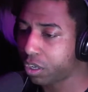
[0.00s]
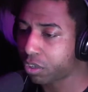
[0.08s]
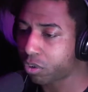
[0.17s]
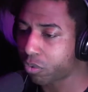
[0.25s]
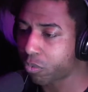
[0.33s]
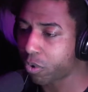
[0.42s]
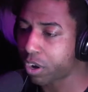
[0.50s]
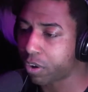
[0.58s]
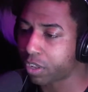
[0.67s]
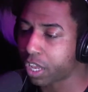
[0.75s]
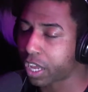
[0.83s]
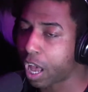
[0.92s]
career,
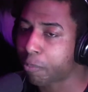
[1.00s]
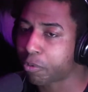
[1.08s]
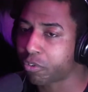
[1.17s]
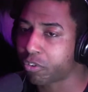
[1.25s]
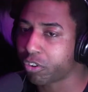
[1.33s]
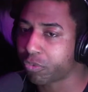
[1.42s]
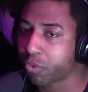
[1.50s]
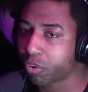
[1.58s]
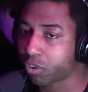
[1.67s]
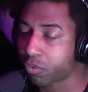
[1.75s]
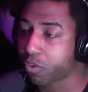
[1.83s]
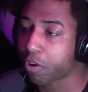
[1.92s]
like opportunities for a
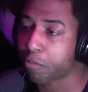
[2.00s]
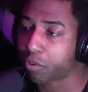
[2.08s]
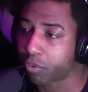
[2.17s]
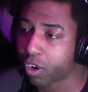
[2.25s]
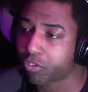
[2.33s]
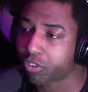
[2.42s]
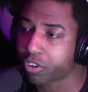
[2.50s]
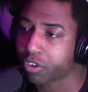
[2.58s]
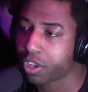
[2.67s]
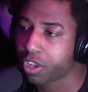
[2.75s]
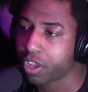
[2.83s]
career progression,